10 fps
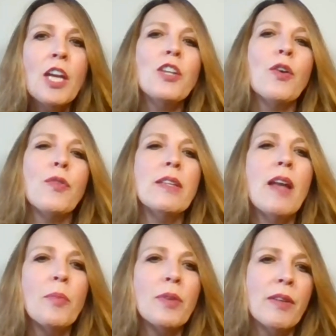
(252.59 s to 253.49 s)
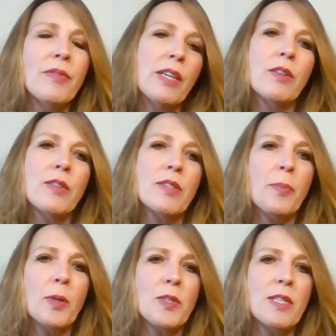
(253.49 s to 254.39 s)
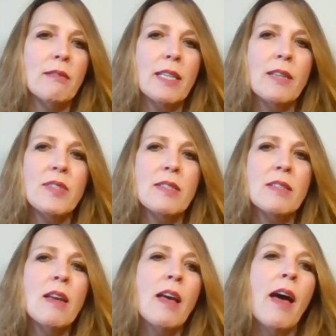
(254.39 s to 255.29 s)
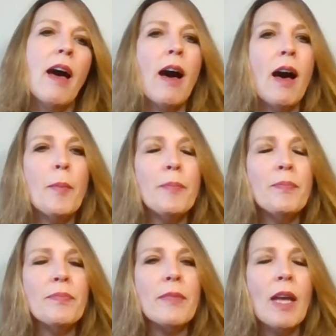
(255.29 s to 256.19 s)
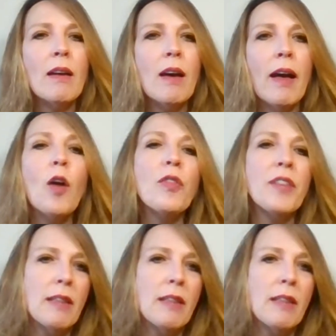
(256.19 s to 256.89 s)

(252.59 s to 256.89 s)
the number of years a person lives a healthy